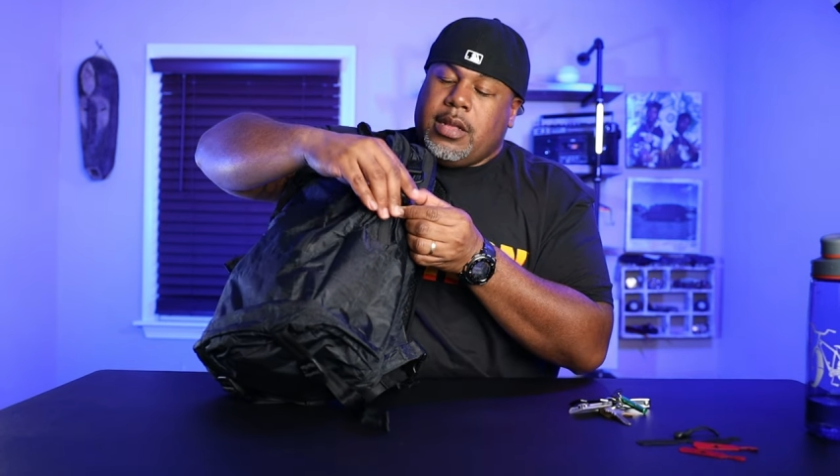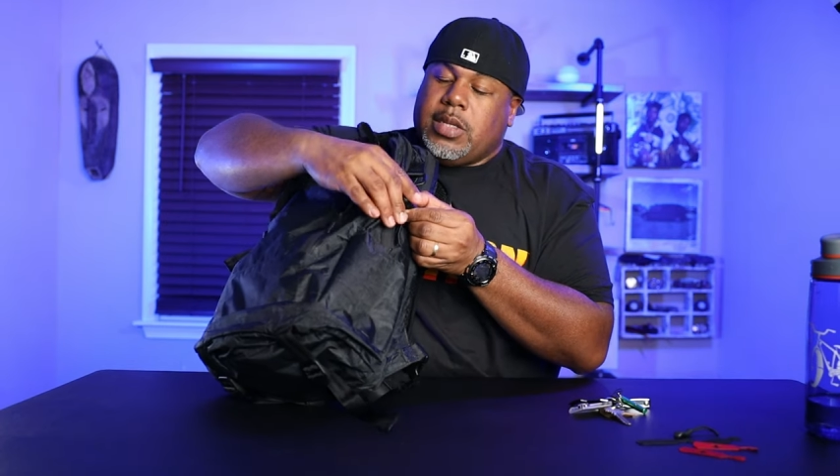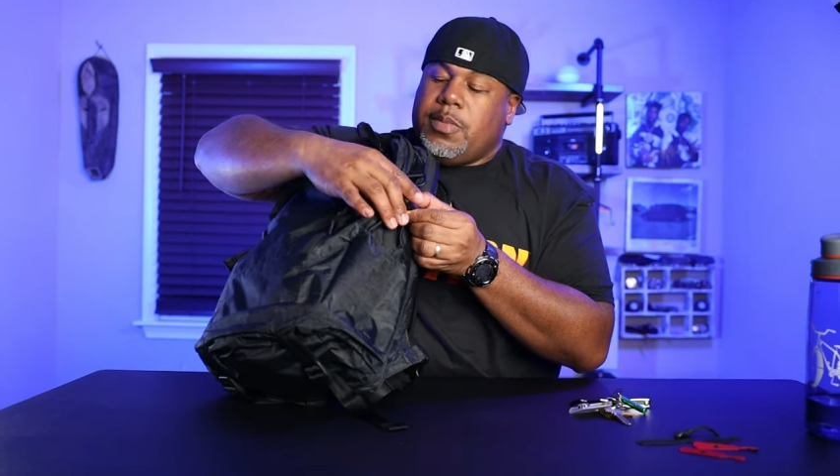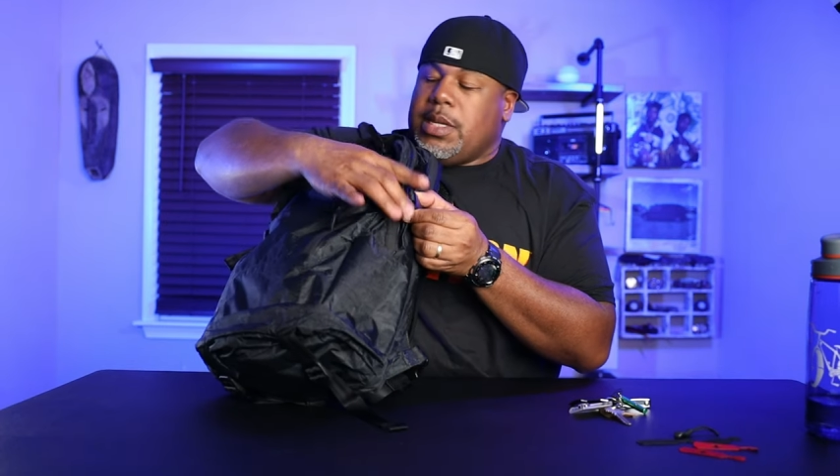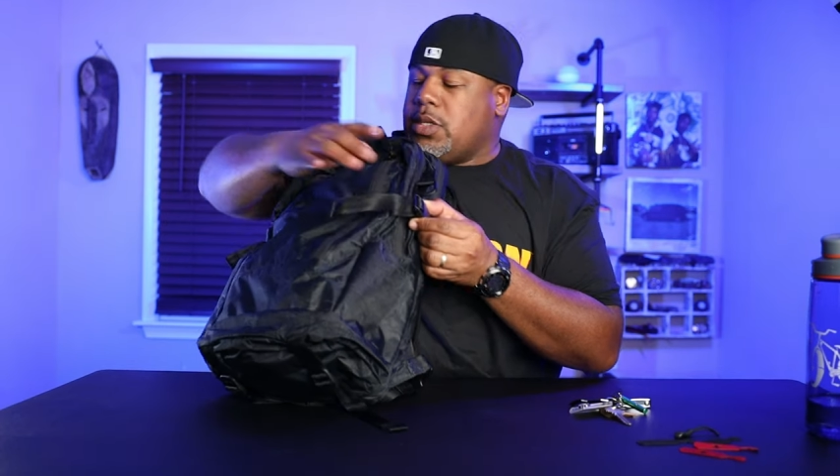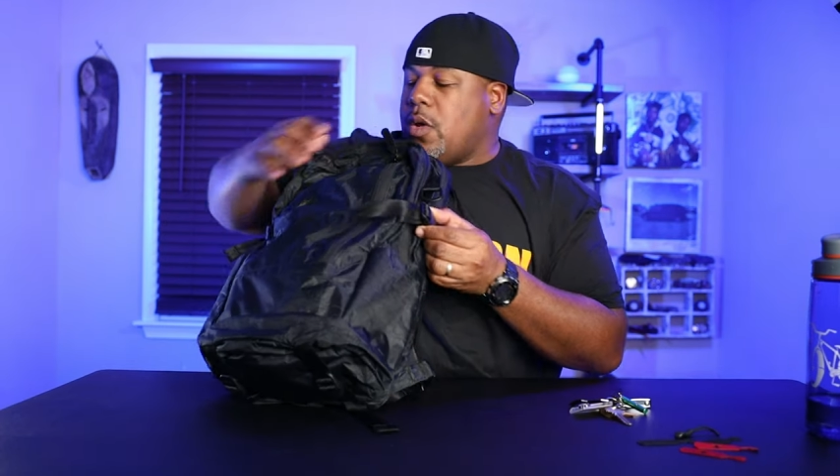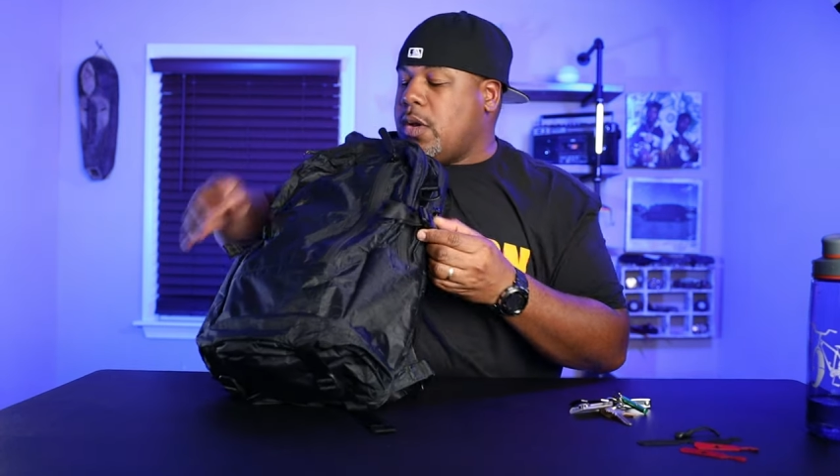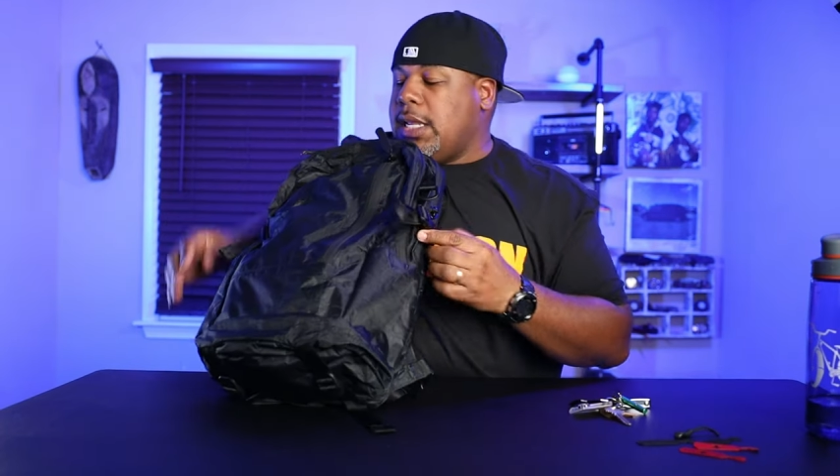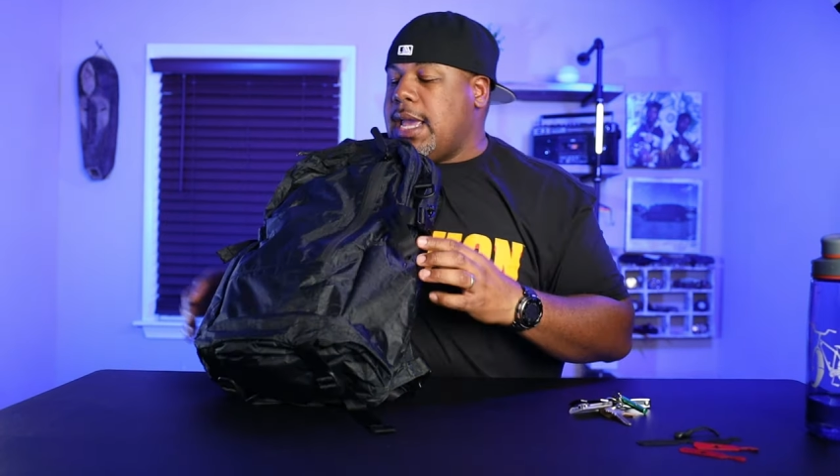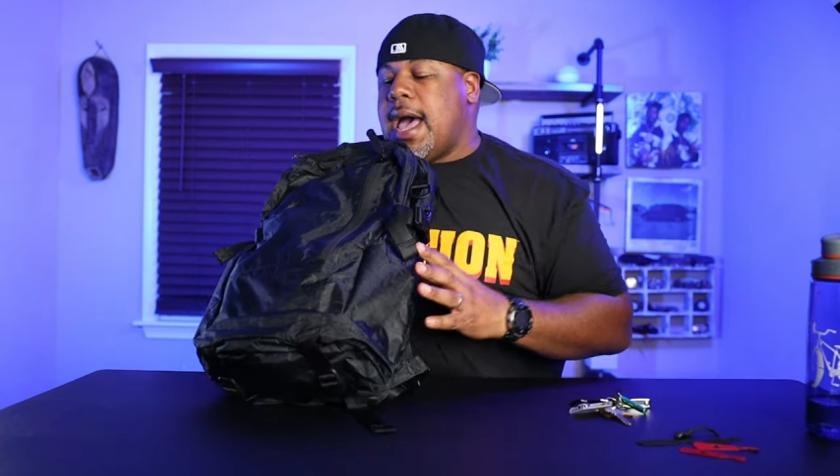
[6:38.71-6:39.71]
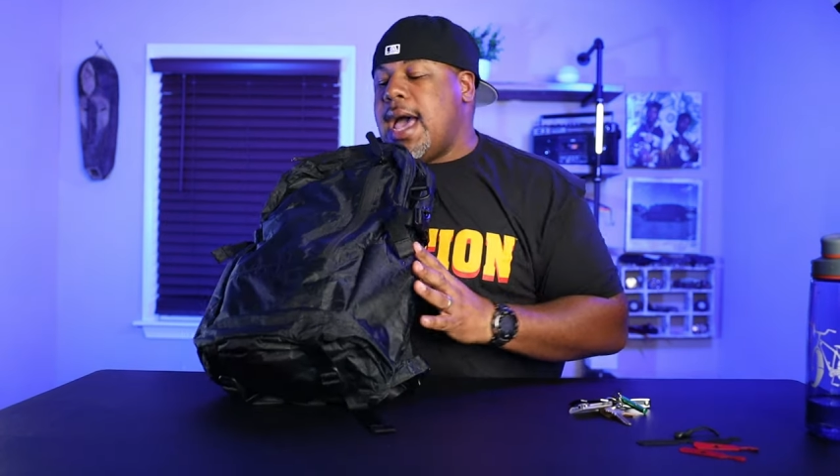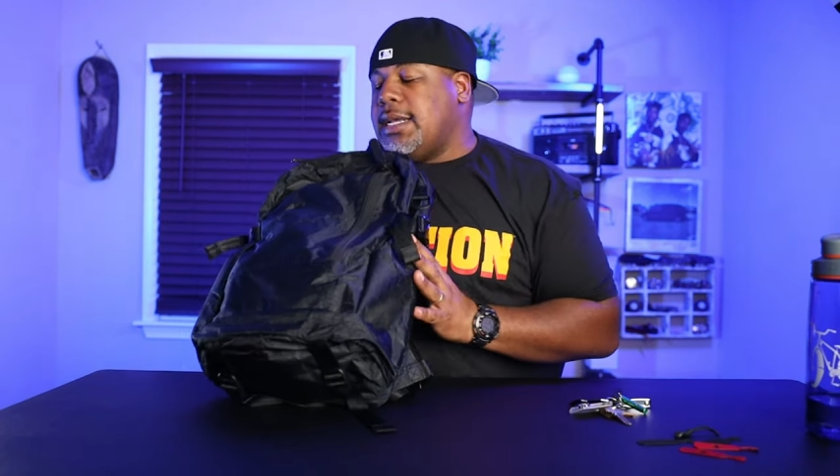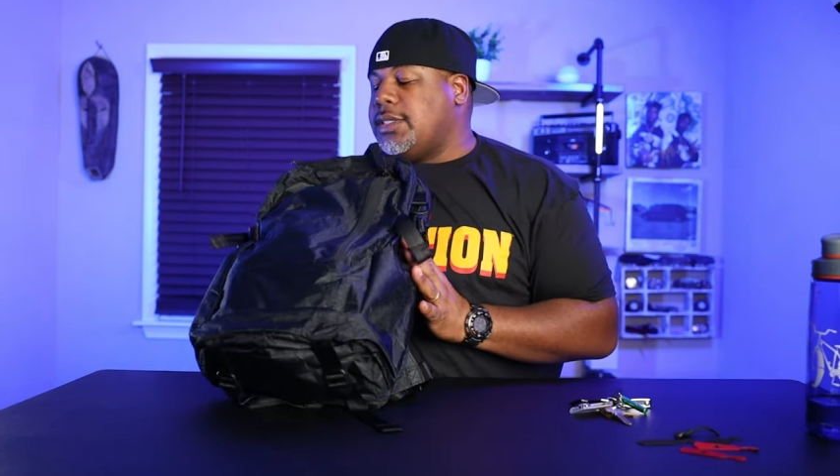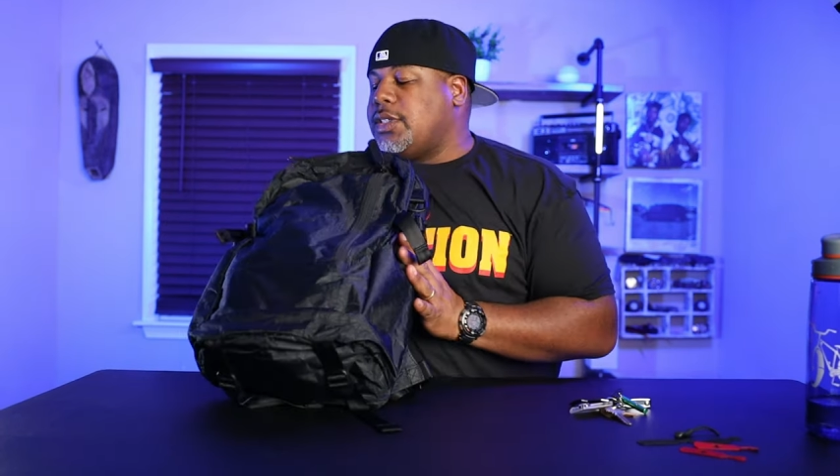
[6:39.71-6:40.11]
to be totally honest.